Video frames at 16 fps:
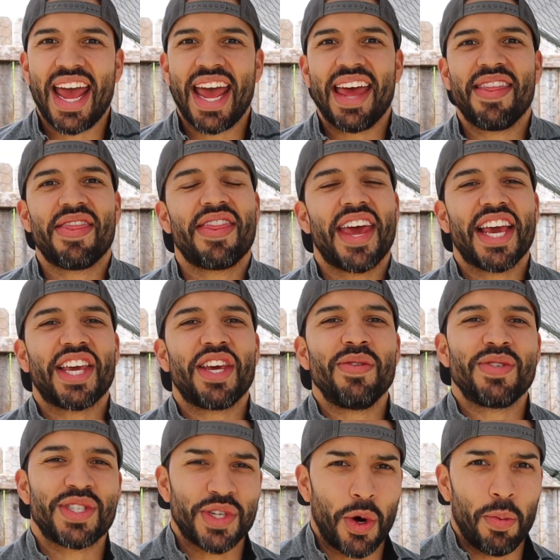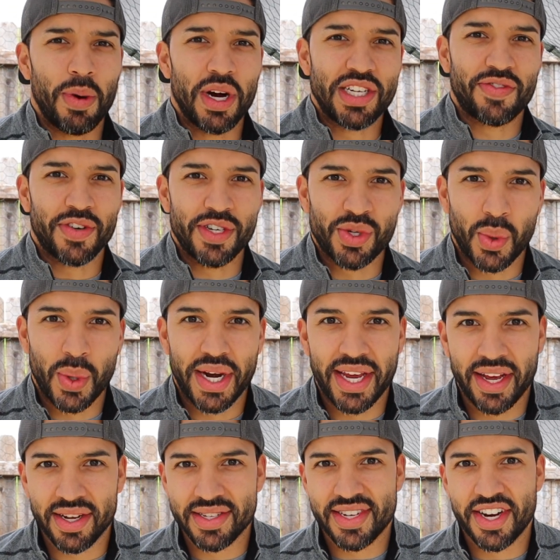and thank you so much for
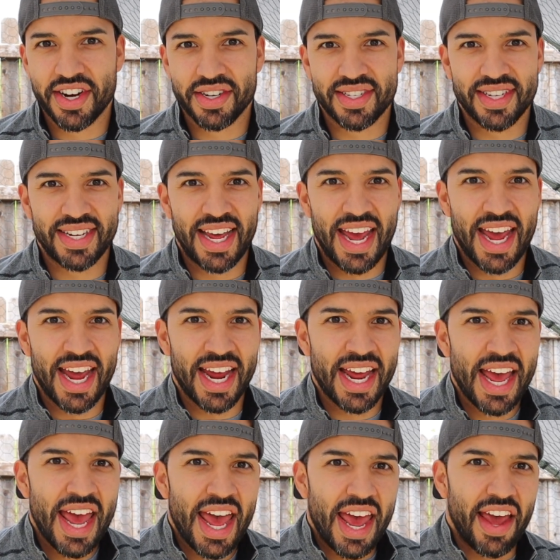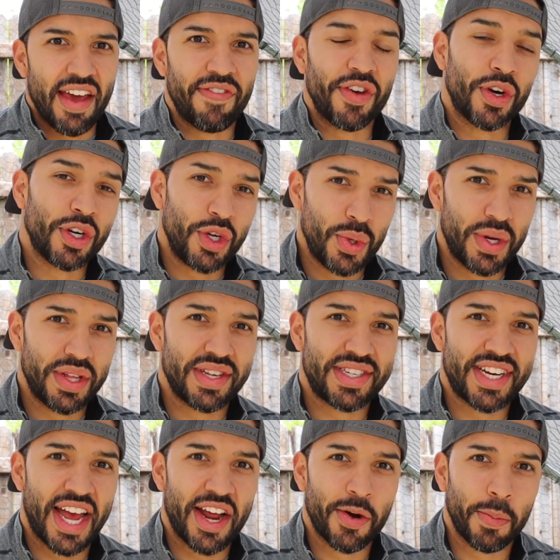joining us here today. If you're new to the
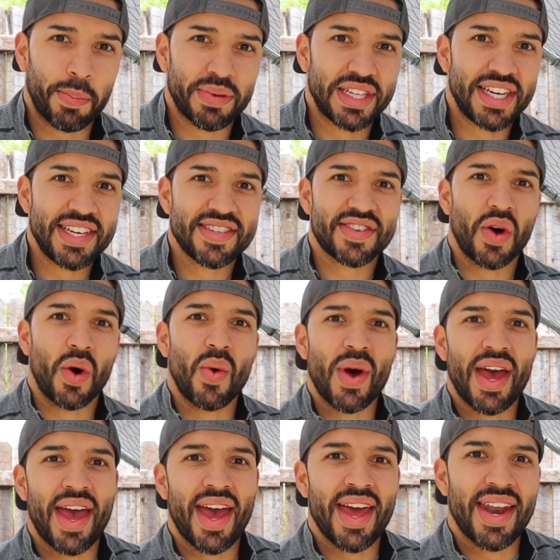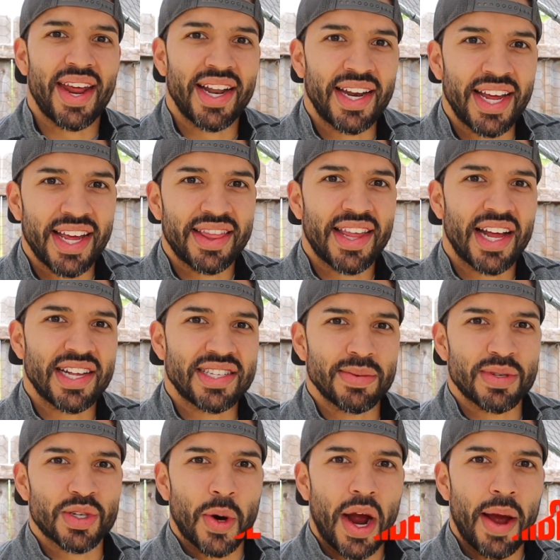channel, please go ahead and hit that
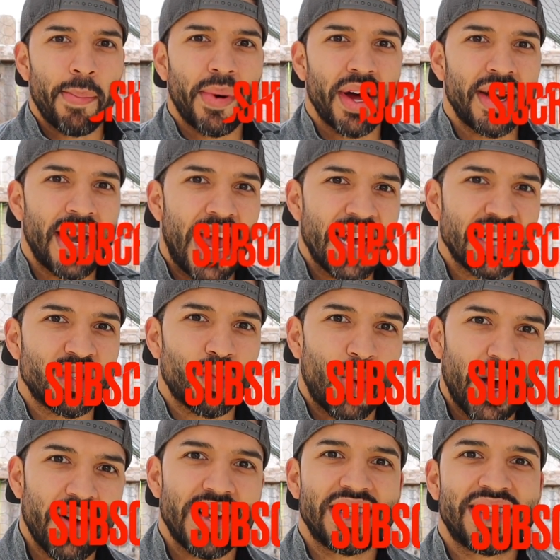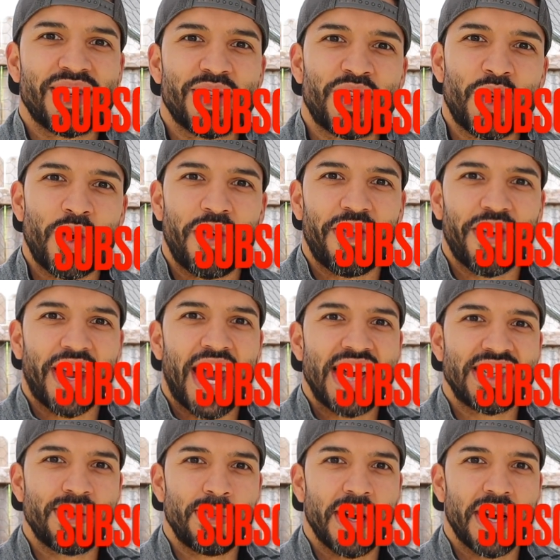subscribe button as well as those
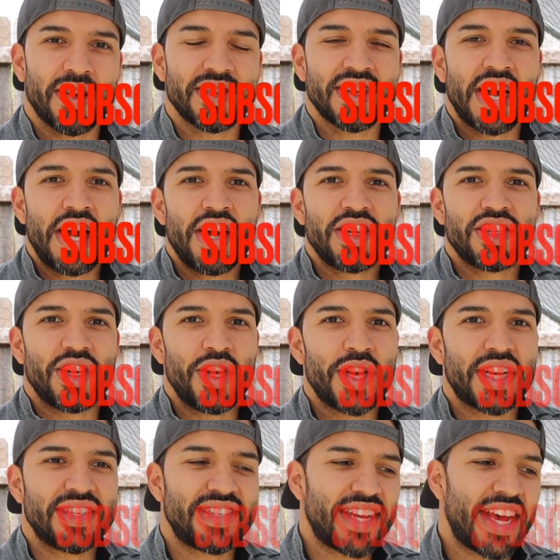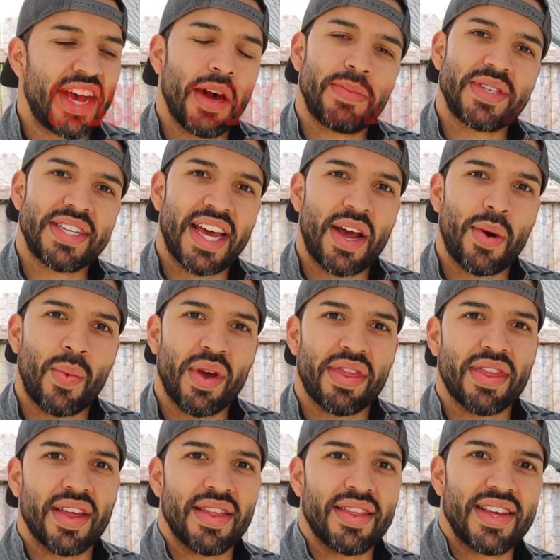notification bells so you can stay up to date
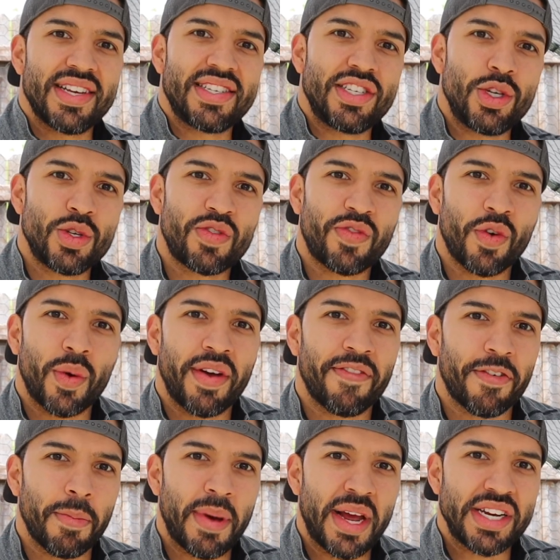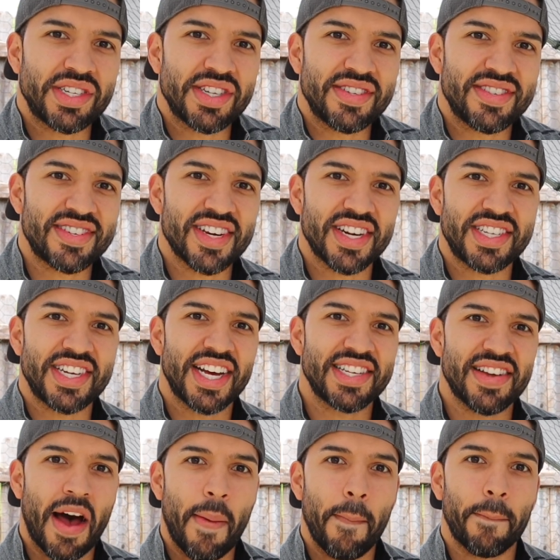with this useful information, such
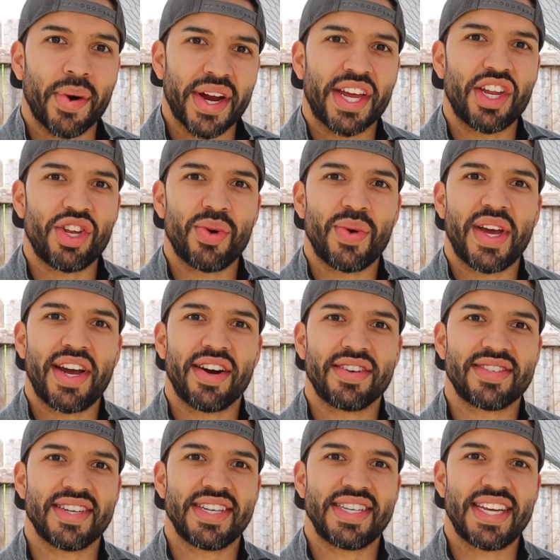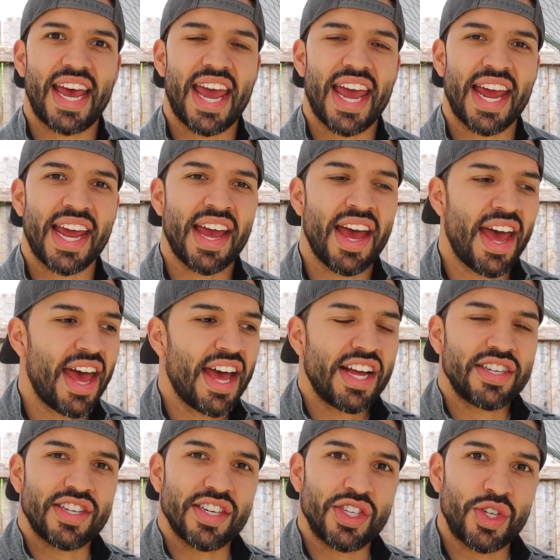as I'm bringing you here today
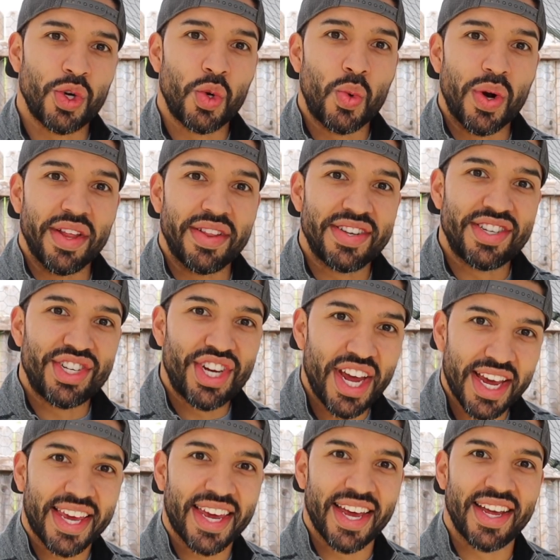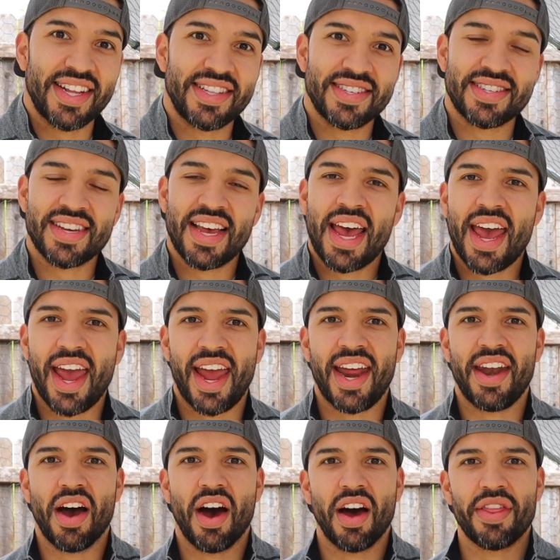to do with chickens
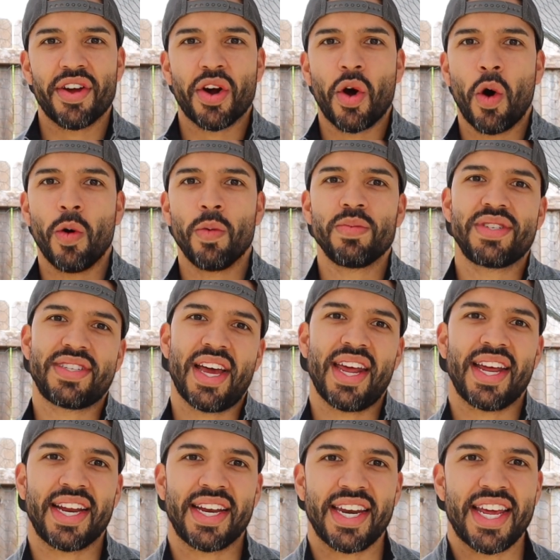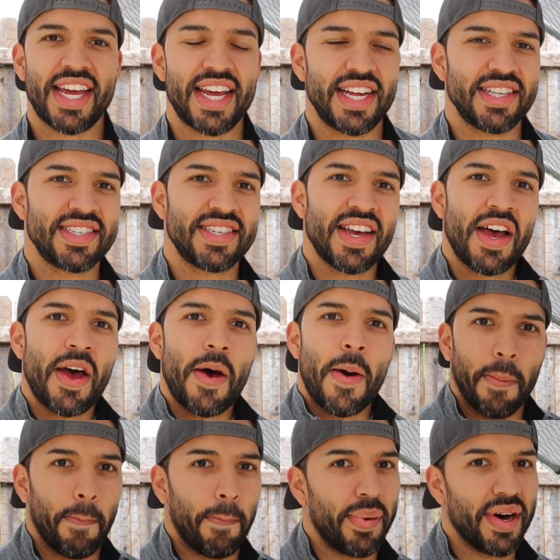and other homesteading needs.
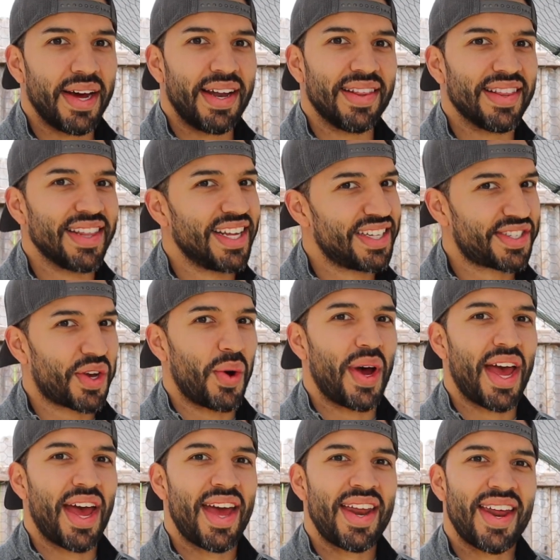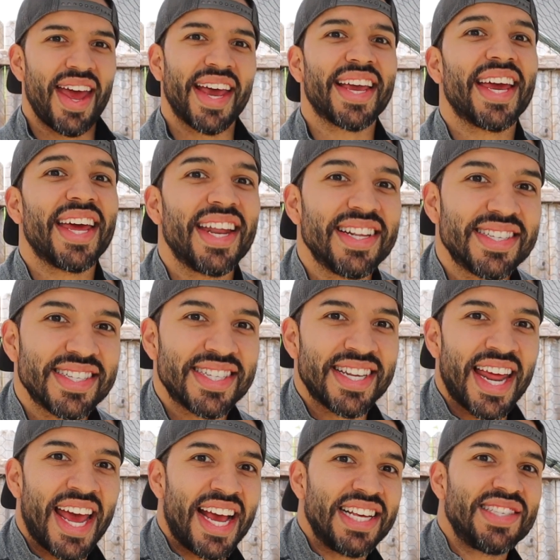But let's go ahead and get into
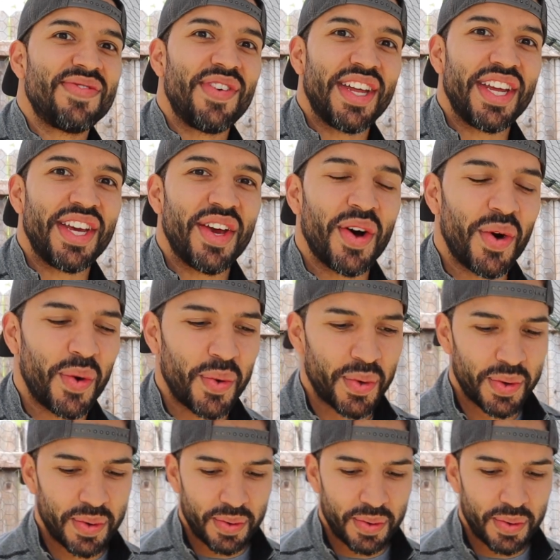today's video.